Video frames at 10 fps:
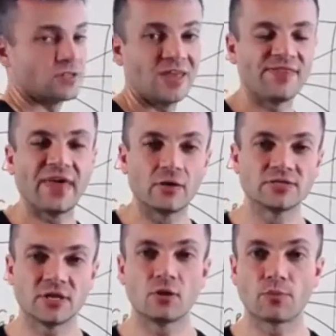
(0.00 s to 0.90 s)

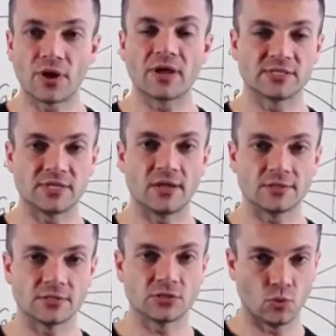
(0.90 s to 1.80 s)
$10,000 product
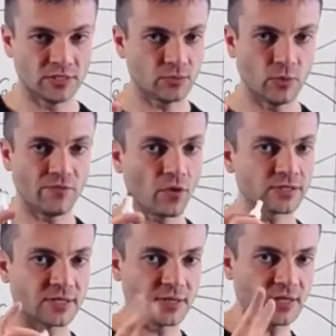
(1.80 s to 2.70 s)
sales. So we
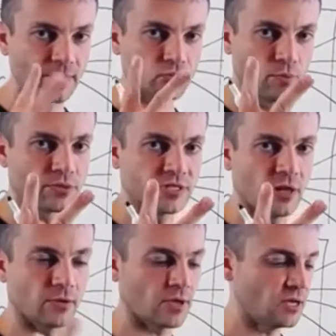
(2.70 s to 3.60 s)
focus on the top
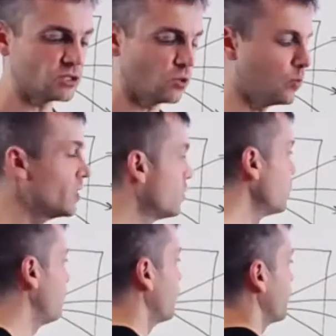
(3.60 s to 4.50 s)
2%, okay? So we go